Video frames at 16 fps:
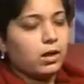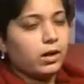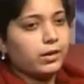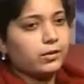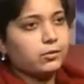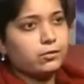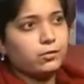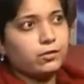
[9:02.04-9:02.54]

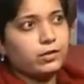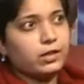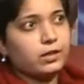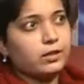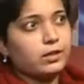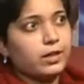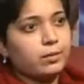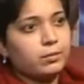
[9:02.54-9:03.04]
I don't
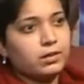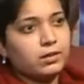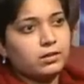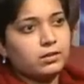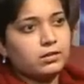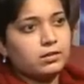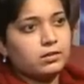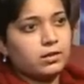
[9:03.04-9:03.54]
feel
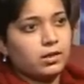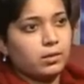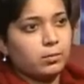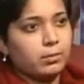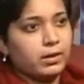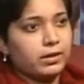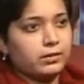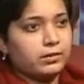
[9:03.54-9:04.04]
immigrants
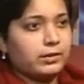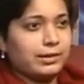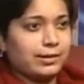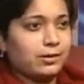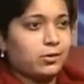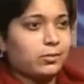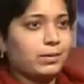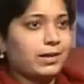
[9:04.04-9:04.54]
come and
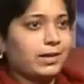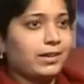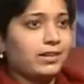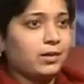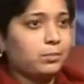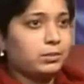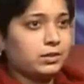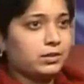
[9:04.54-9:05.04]
take away
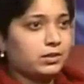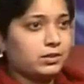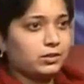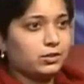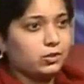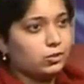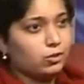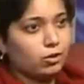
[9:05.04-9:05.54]
any
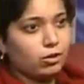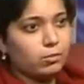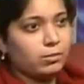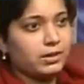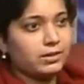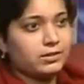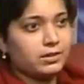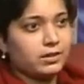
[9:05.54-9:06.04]
person's
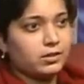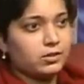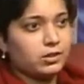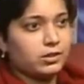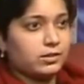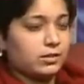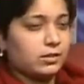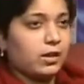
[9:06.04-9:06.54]
job as
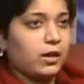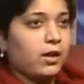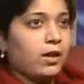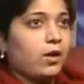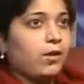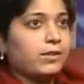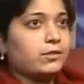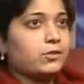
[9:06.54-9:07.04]
such. It's
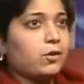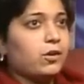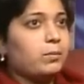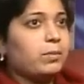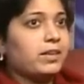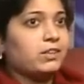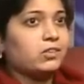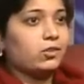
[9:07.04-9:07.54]

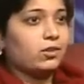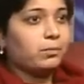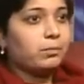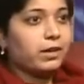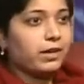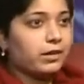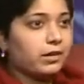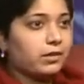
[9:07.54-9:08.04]
all based on
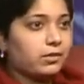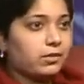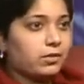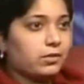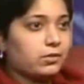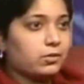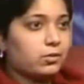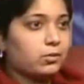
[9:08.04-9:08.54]
merit.
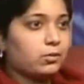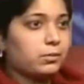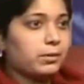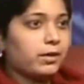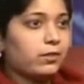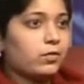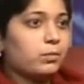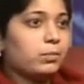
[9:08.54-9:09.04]

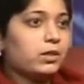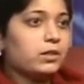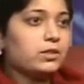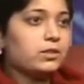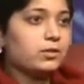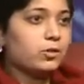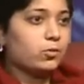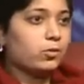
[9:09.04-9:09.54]
So if a
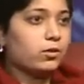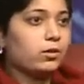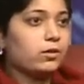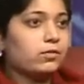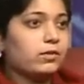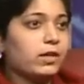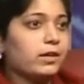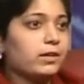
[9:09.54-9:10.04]
person's
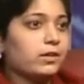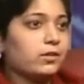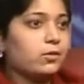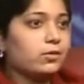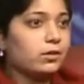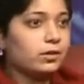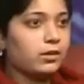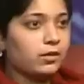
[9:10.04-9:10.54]
qualified and
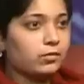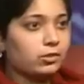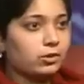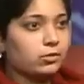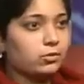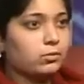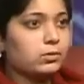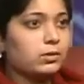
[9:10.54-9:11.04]
good enough
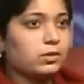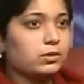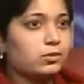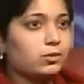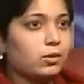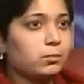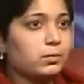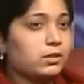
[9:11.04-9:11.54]
to do a
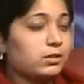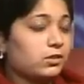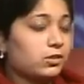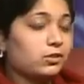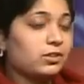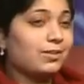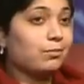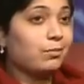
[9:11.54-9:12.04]
job, it
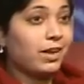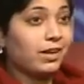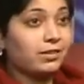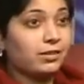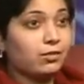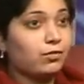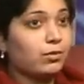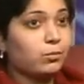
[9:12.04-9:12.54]
shouldn't
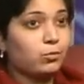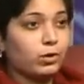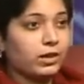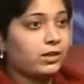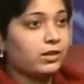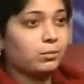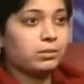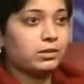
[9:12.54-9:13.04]
matter from
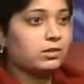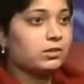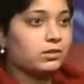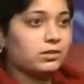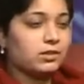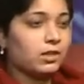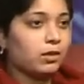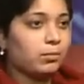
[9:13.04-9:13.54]
where the
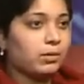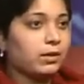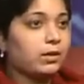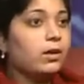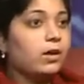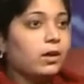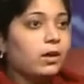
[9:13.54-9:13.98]
person's coming.